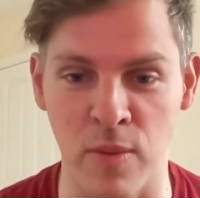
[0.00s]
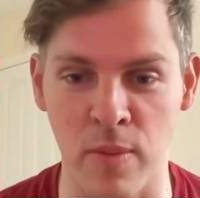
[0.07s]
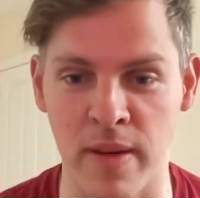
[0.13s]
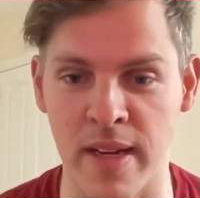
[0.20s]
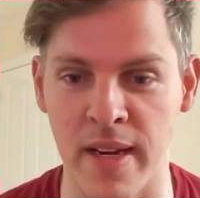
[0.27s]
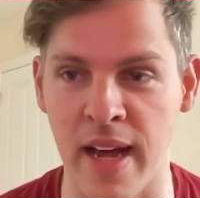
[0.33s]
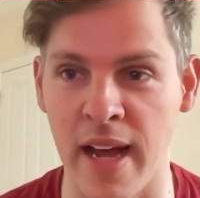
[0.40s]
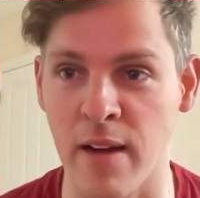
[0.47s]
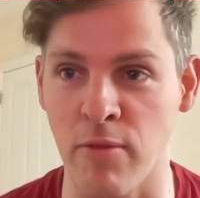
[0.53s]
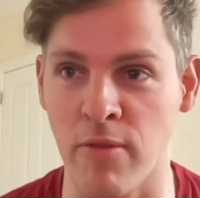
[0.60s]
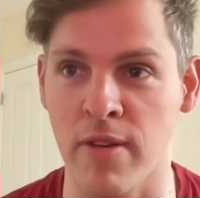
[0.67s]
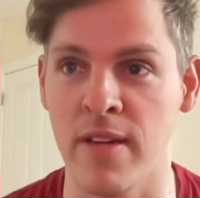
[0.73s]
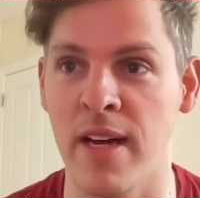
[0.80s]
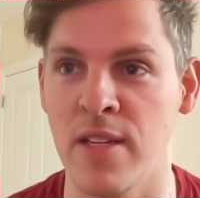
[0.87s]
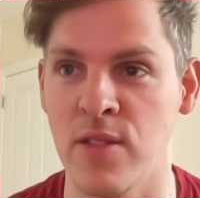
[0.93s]
but I
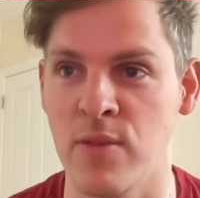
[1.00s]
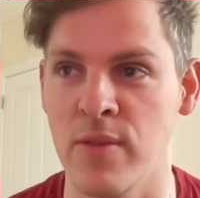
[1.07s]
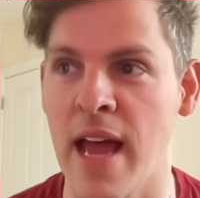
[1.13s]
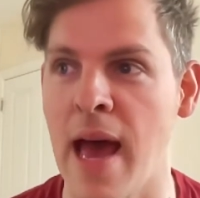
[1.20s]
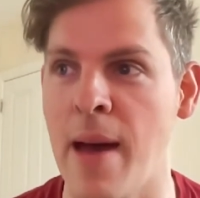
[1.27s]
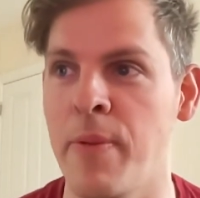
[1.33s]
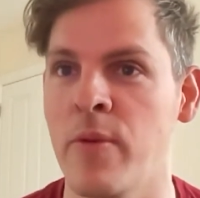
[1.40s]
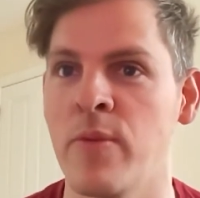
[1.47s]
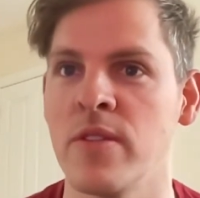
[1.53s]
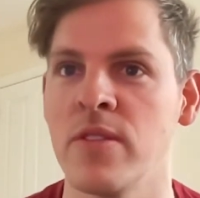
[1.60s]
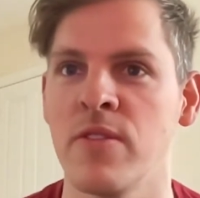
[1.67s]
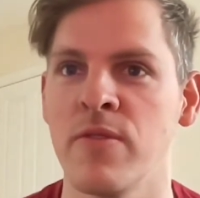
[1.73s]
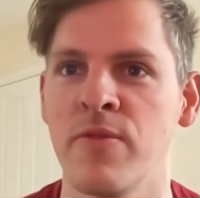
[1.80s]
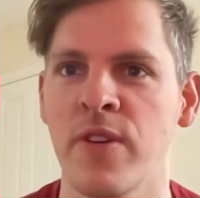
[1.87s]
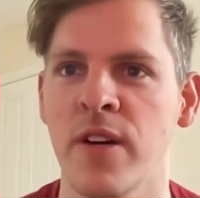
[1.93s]
realized what happened was
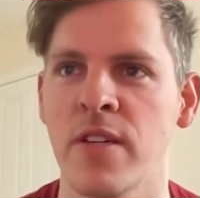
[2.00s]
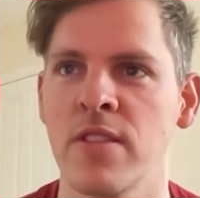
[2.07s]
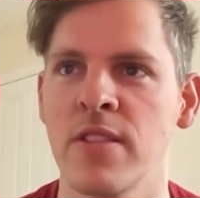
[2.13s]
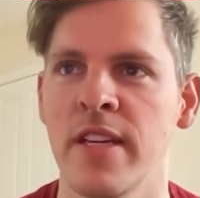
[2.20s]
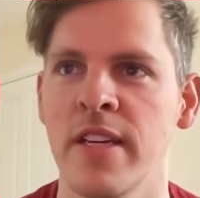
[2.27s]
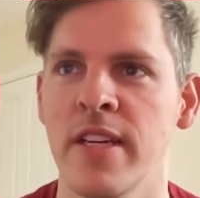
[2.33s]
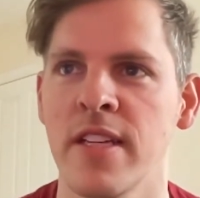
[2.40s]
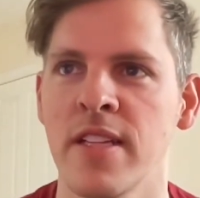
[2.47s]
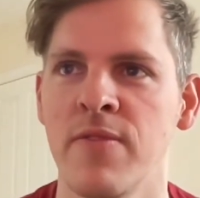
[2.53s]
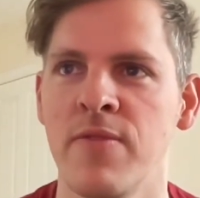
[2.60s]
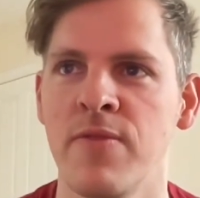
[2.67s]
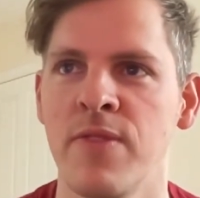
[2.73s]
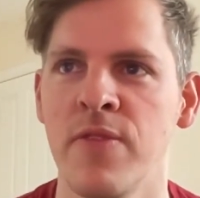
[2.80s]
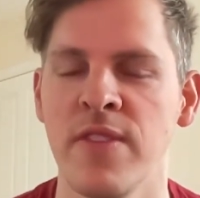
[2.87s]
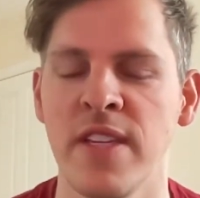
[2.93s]
the first like
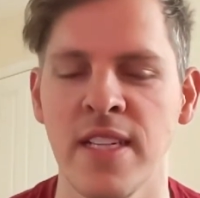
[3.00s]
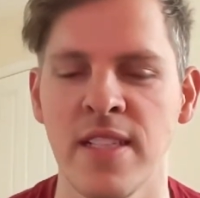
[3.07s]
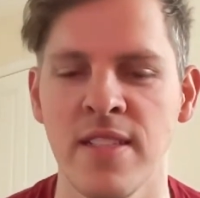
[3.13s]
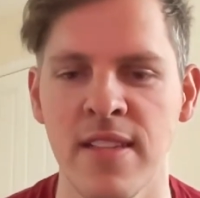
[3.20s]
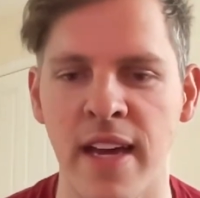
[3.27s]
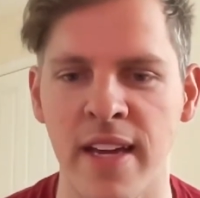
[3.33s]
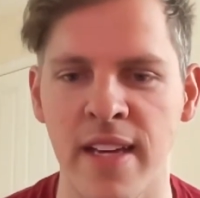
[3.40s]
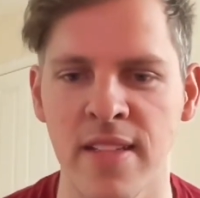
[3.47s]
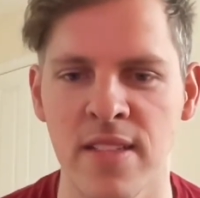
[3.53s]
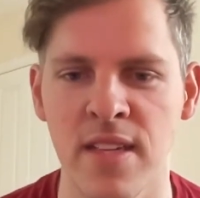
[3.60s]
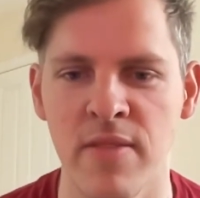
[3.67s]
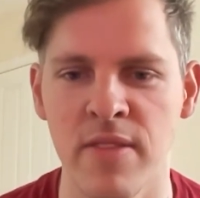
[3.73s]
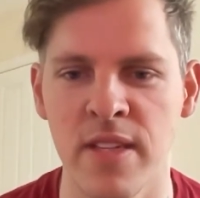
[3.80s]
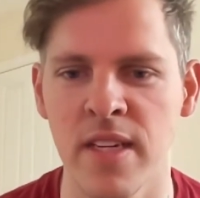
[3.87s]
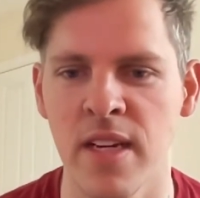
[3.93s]
15 seconds
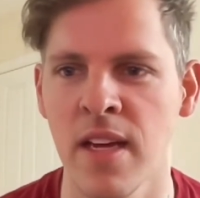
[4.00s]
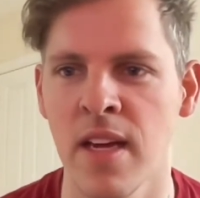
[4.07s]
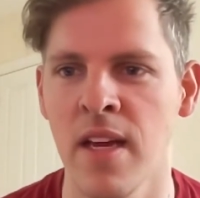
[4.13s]
of it